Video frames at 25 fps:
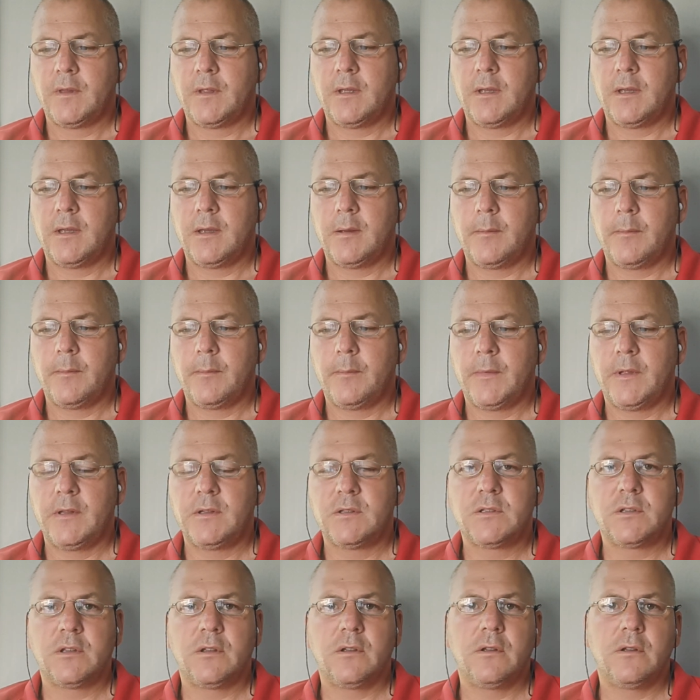Um, and
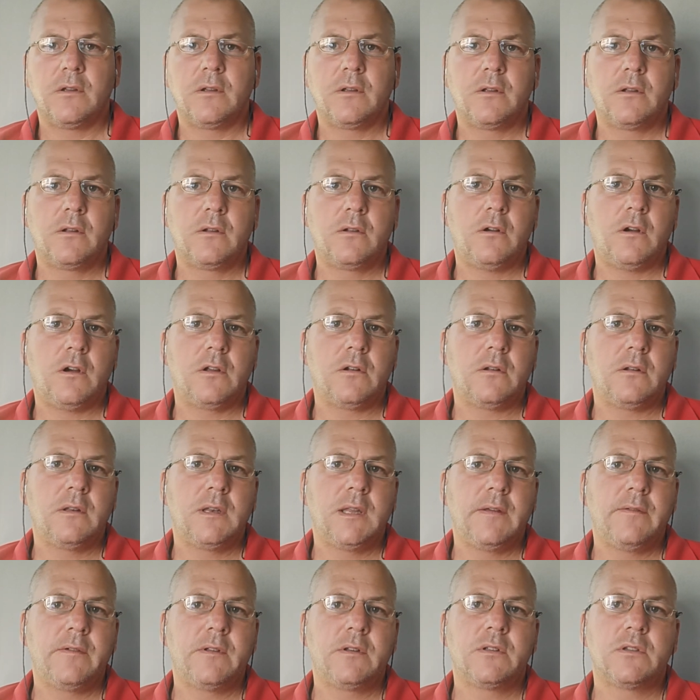so God will
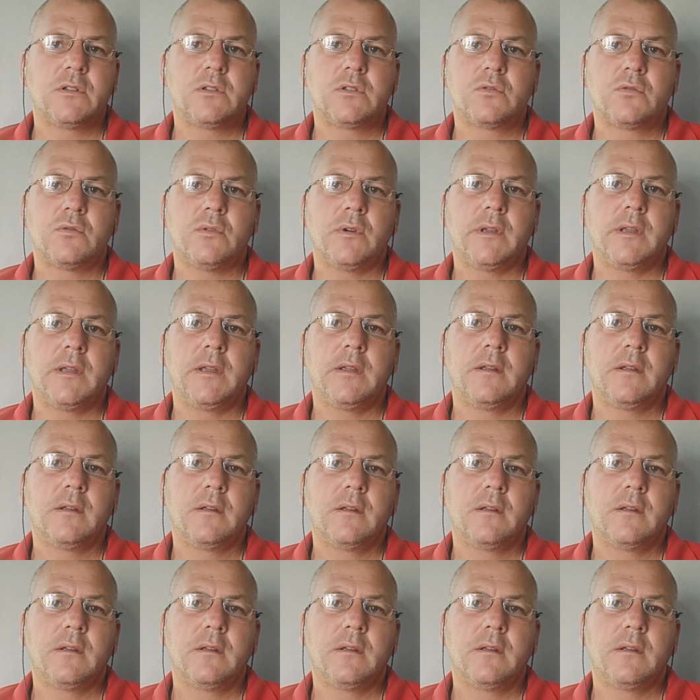never destroy